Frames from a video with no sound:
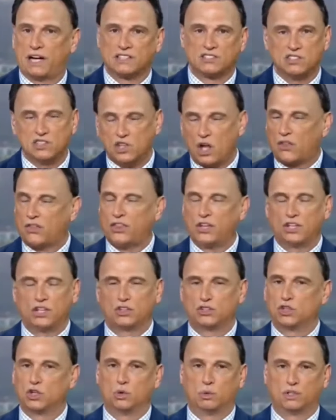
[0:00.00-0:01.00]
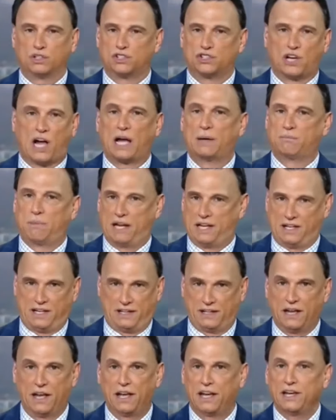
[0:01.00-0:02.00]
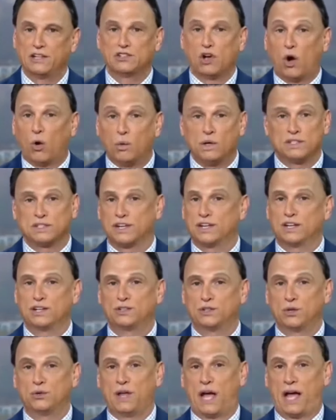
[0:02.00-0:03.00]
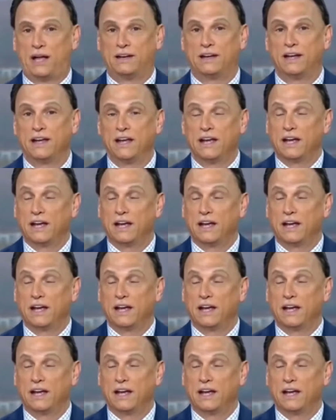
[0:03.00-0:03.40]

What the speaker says: It has nothing to do with shot making. He's always going to do that.